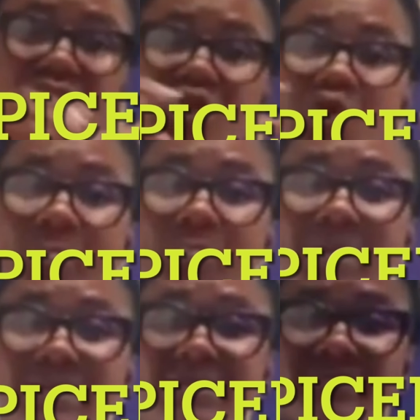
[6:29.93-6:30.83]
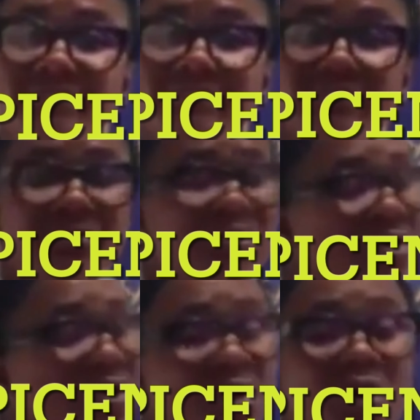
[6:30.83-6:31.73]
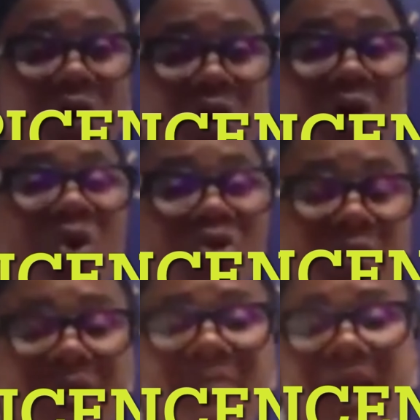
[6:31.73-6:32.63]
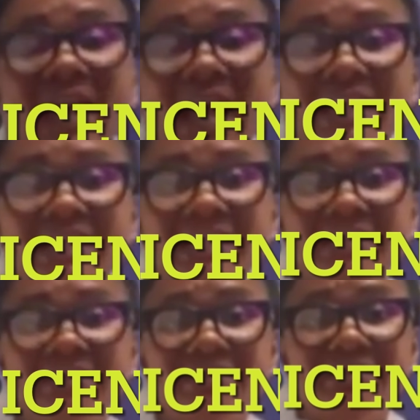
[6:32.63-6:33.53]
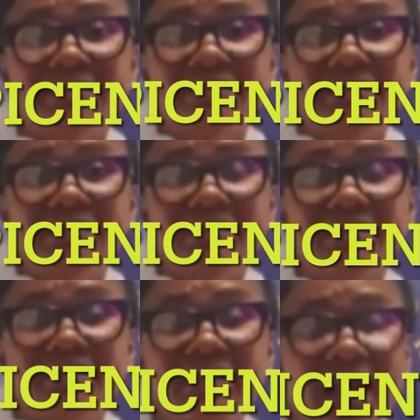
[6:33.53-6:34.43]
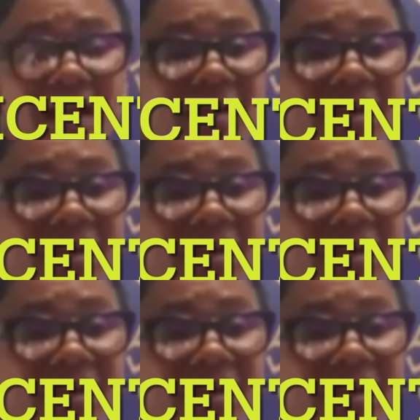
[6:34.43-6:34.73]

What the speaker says: Submit. Go to Him like I did. Yeah?